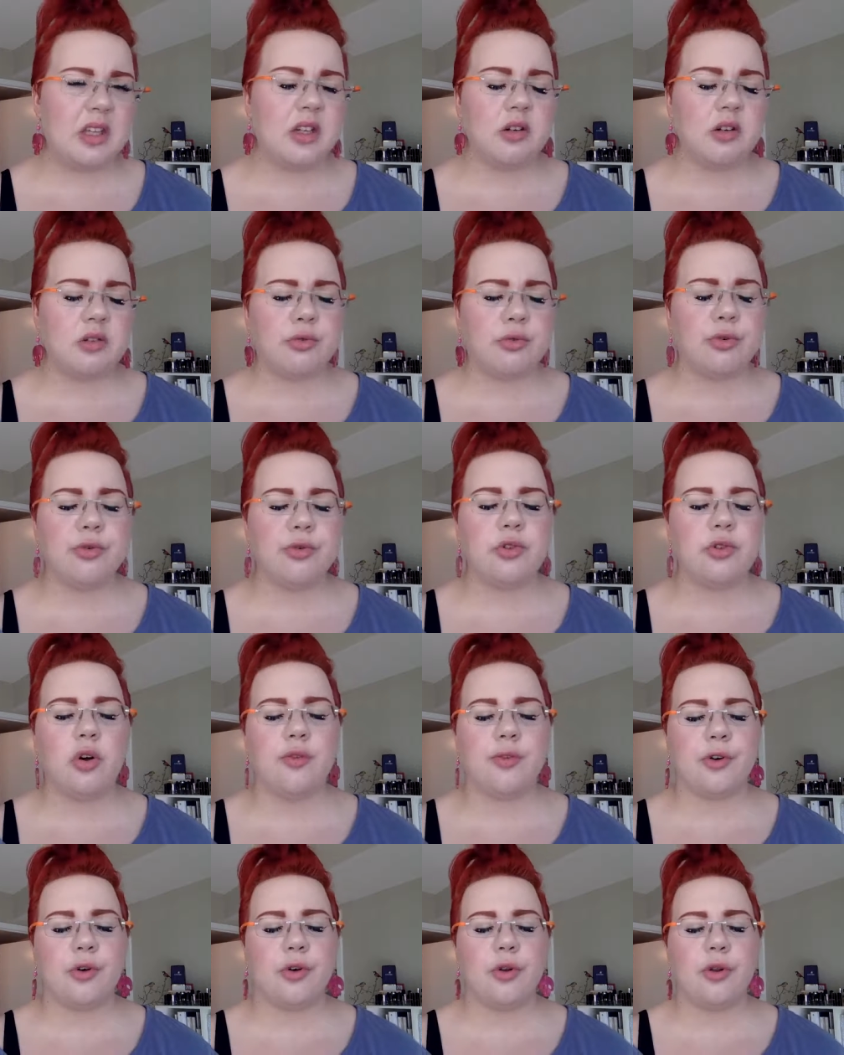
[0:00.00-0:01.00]
and rude
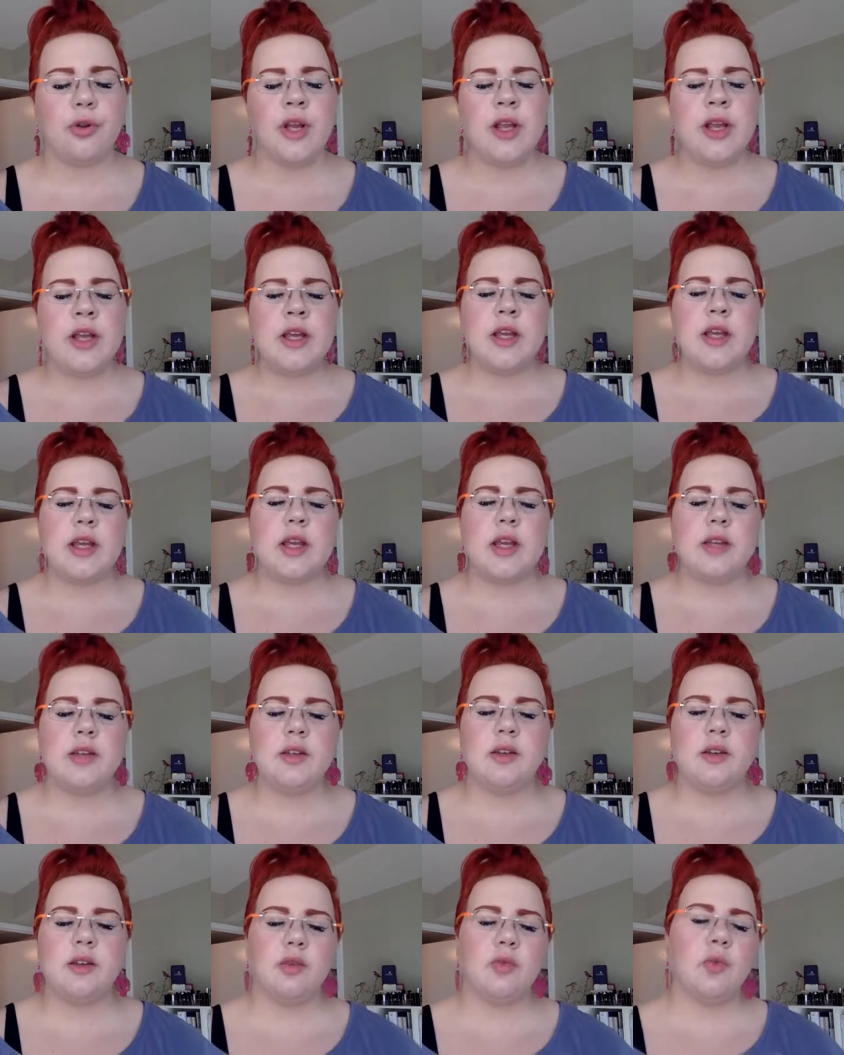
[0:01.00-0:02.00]
overall
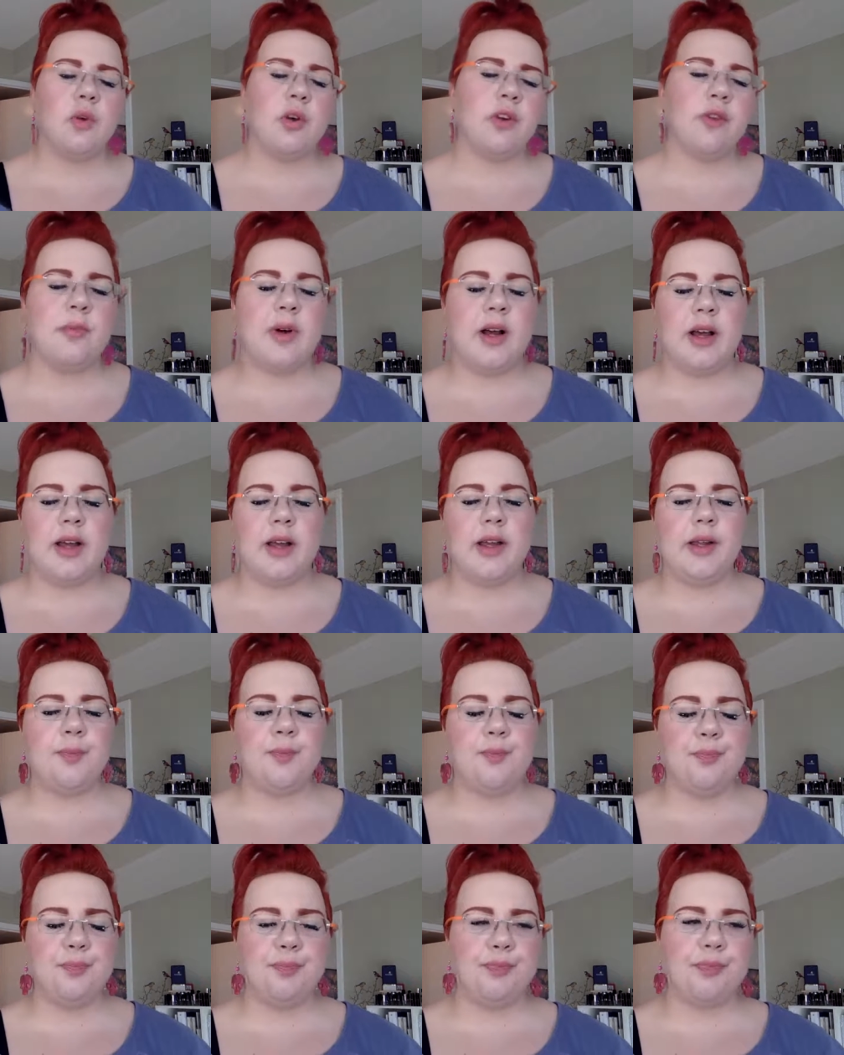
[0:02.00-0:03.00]
in one of
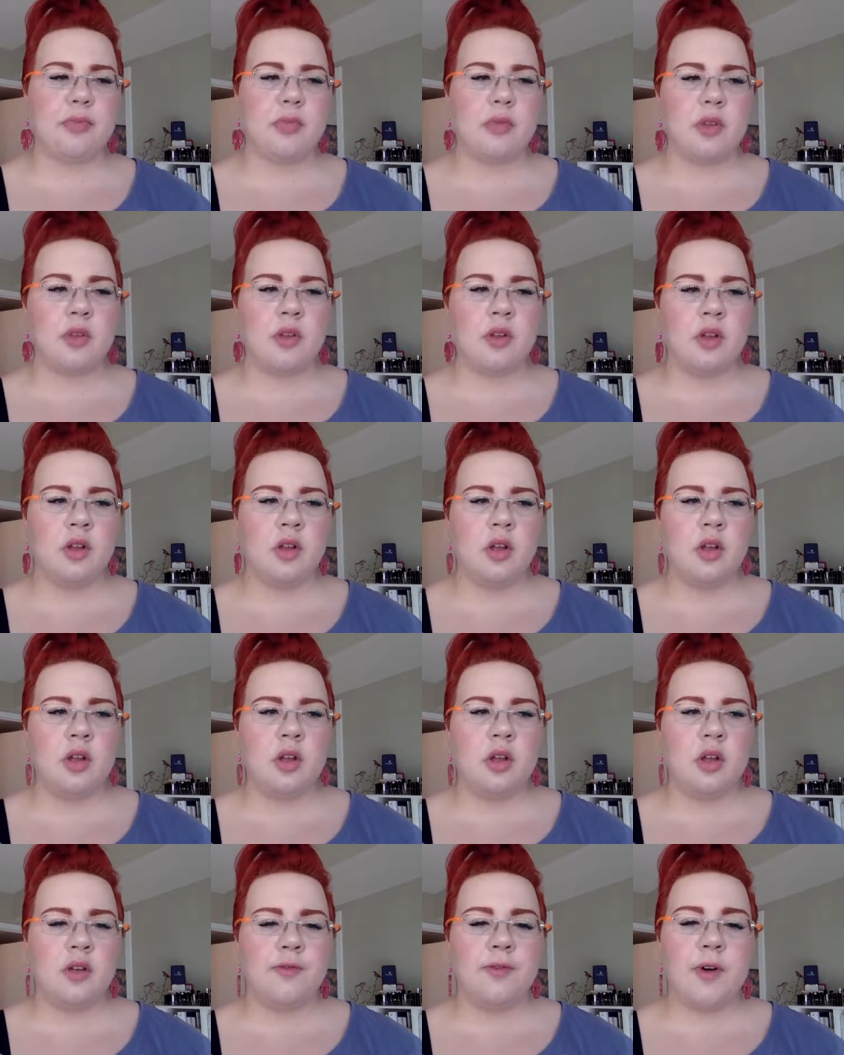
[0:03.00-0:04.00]
my
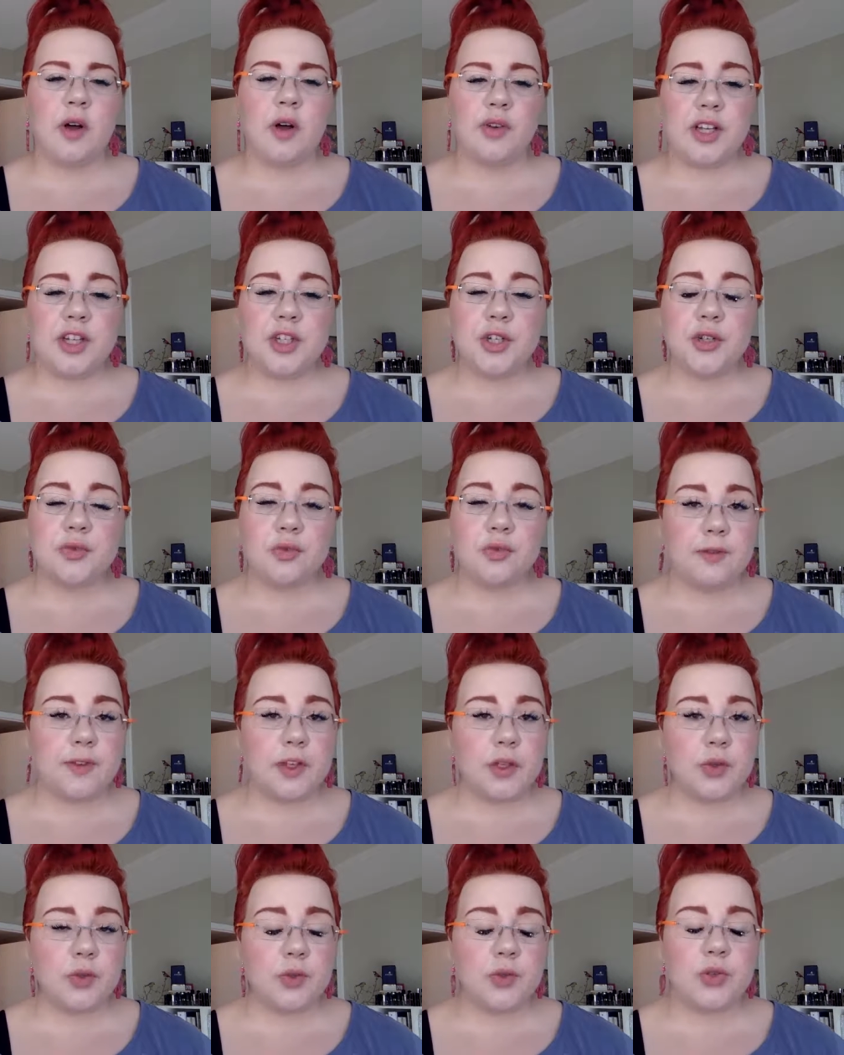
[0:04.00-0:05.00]
foundation
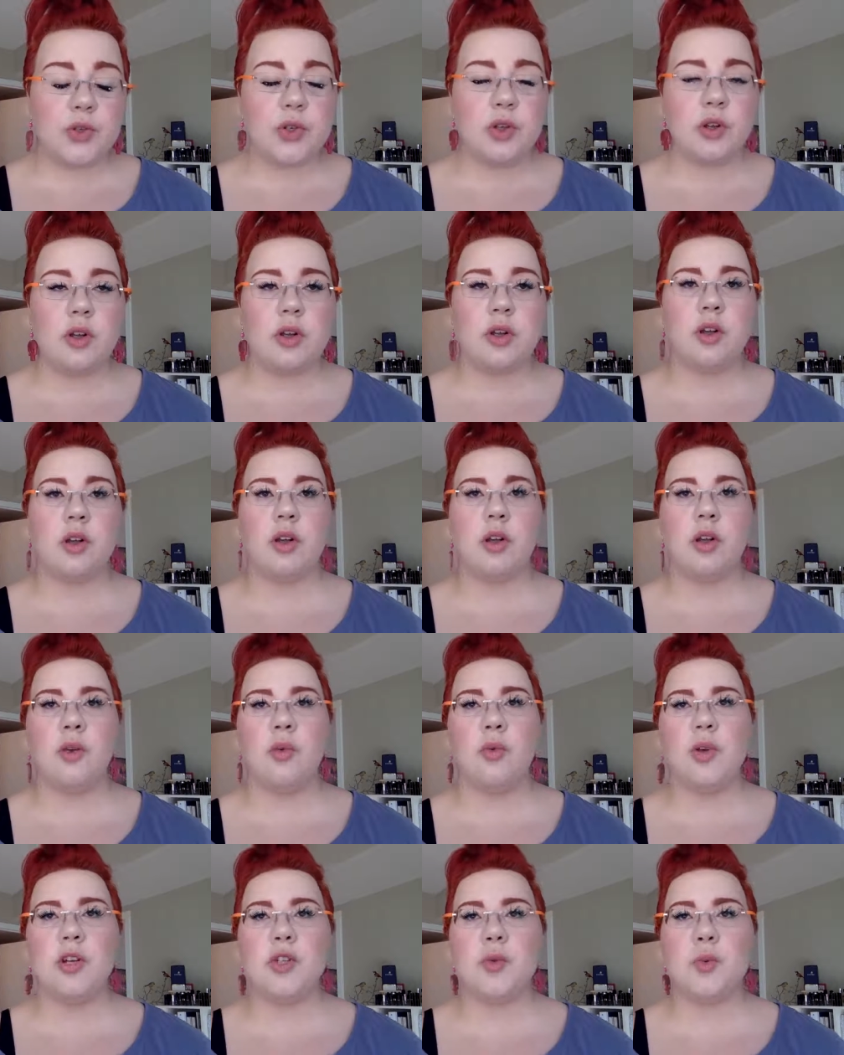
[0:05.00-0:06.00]
reviews,
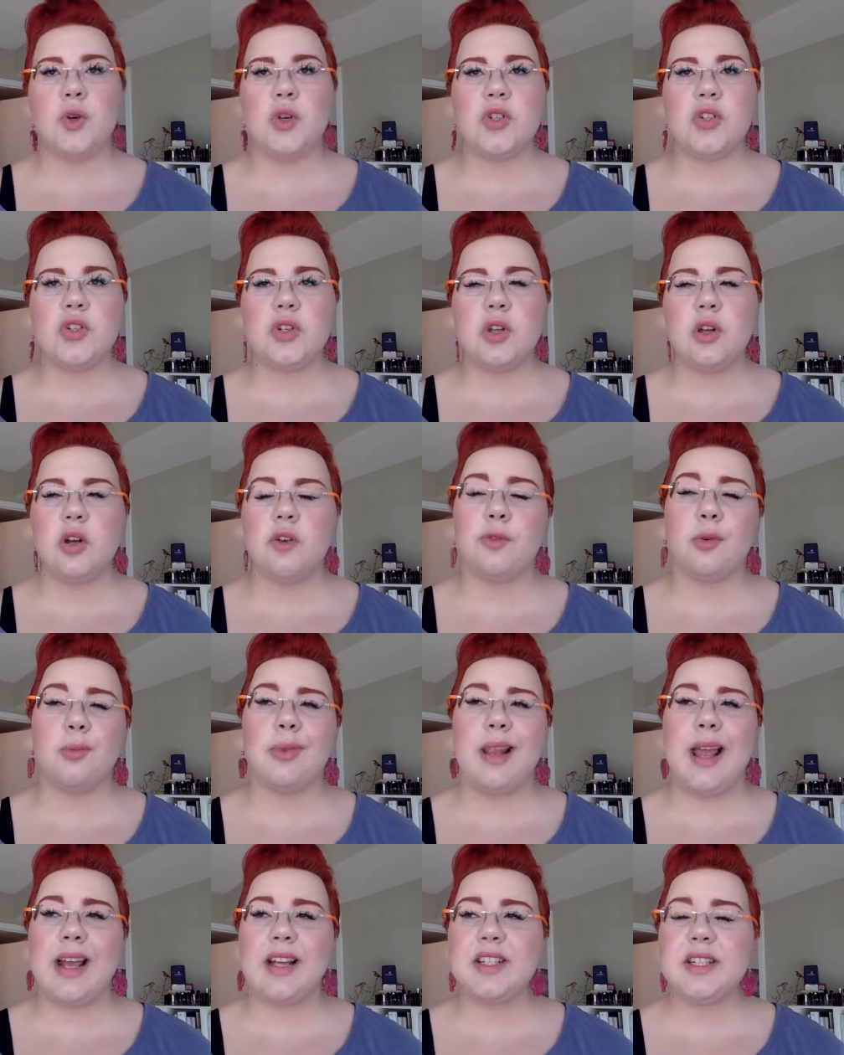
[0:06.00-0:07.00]
which was from
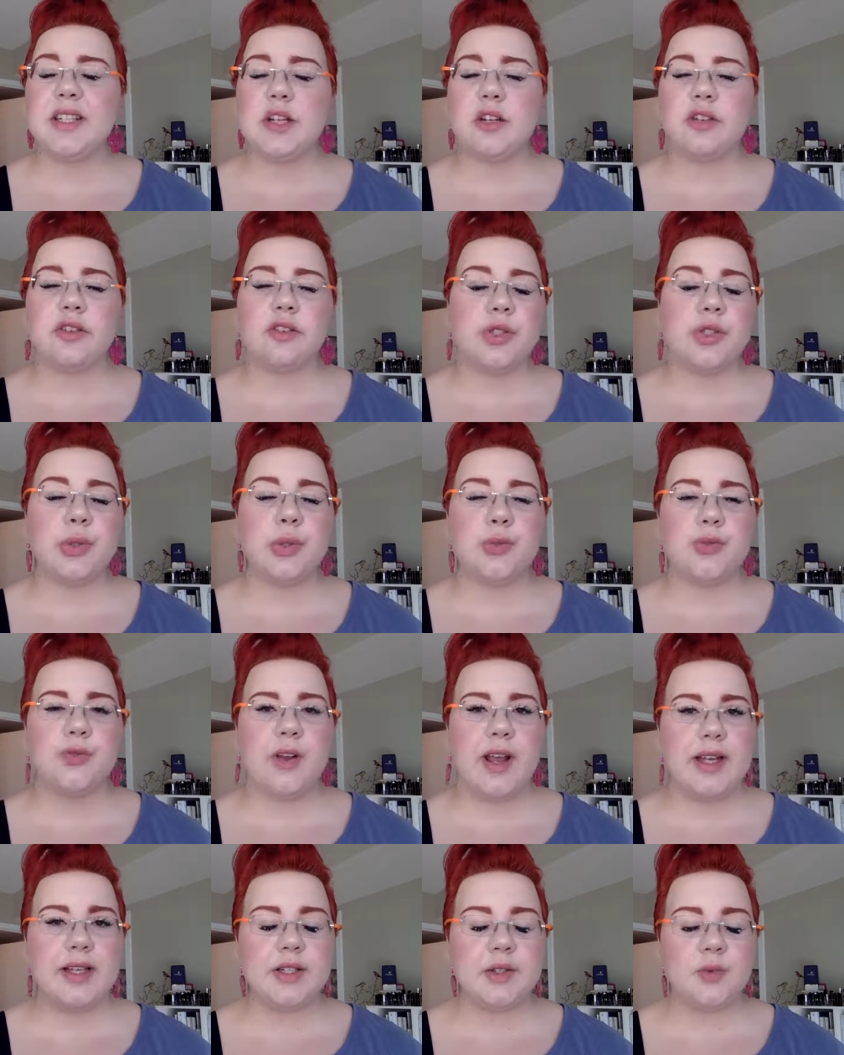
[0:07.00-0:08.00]
last year, the Too
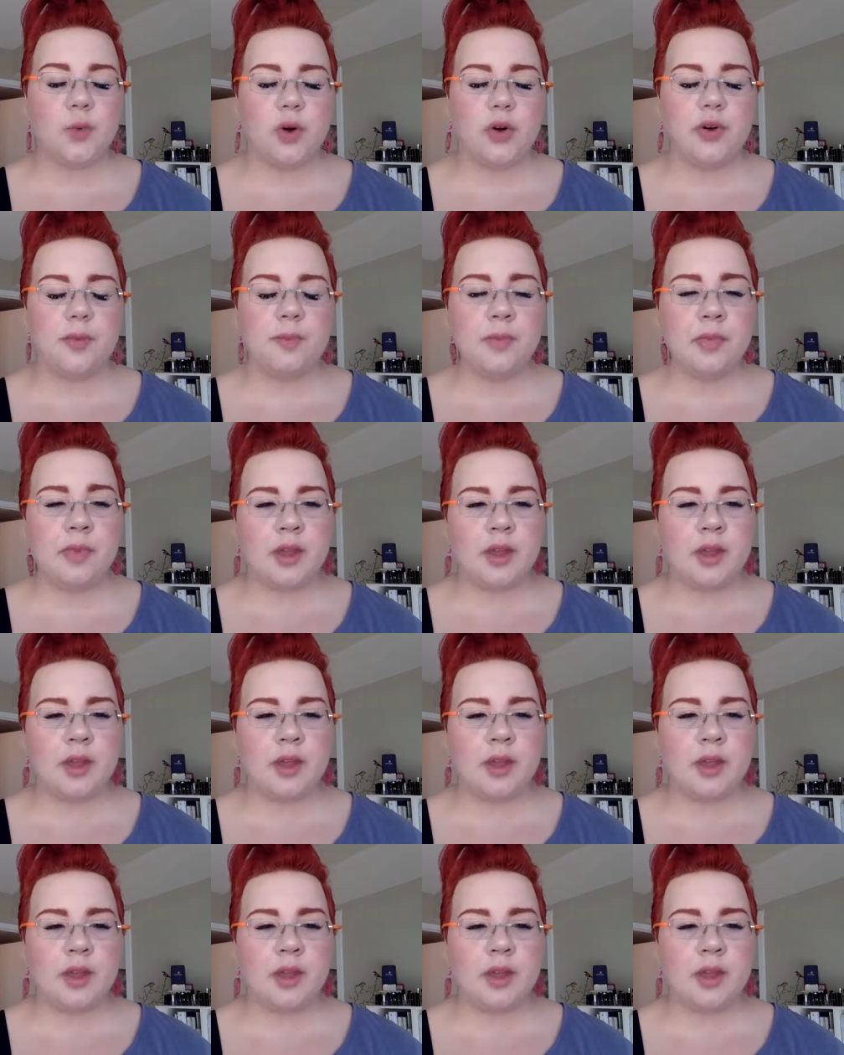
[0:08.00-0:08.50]
Faced one.